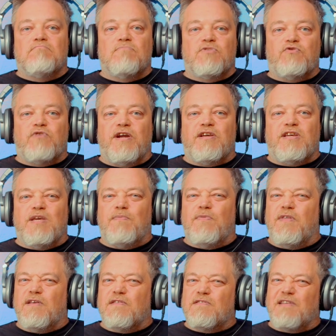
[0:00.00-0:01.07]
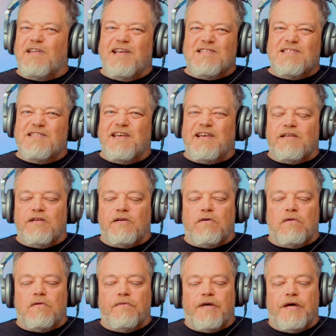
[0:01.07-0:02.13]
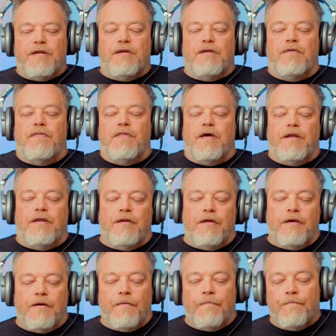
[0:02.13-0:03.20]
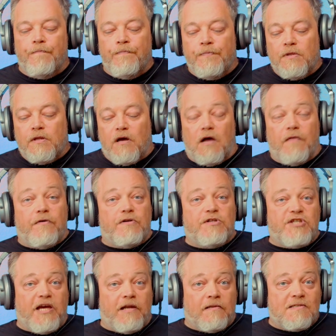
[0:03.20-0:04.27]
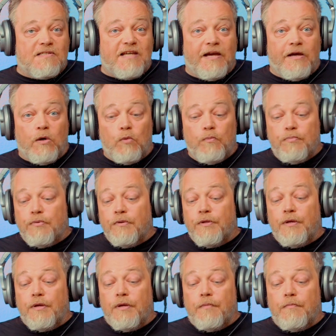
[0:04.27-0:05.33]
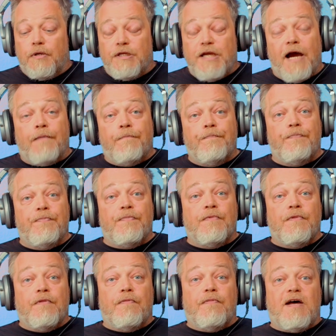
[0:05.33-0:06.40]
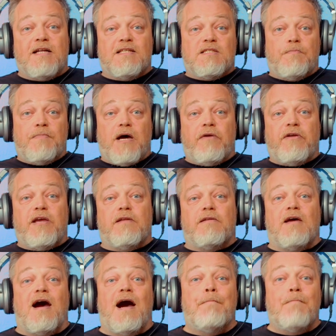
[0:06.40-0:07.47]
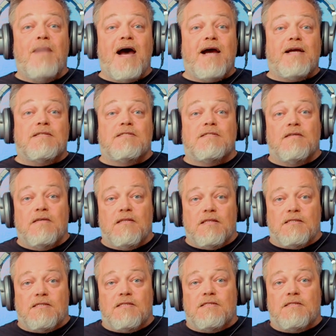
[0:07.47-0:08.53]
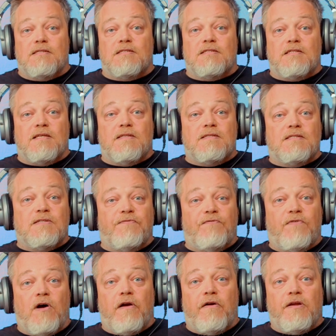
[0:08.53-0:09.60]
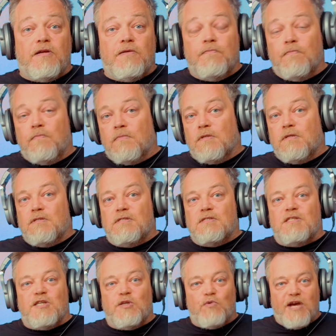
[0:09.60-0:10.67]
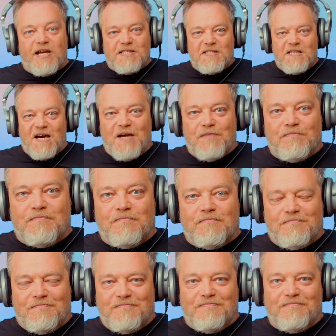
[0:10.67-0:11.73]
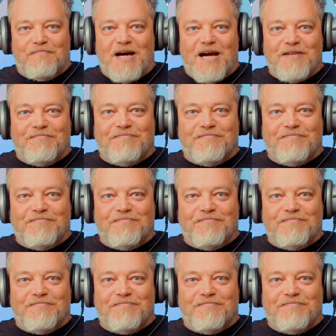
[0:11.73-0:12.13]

try to keep things less technical than other channels, I hope. But yeah, that's about it. I'm Max. This is Synth Safari. See you next time. Bye.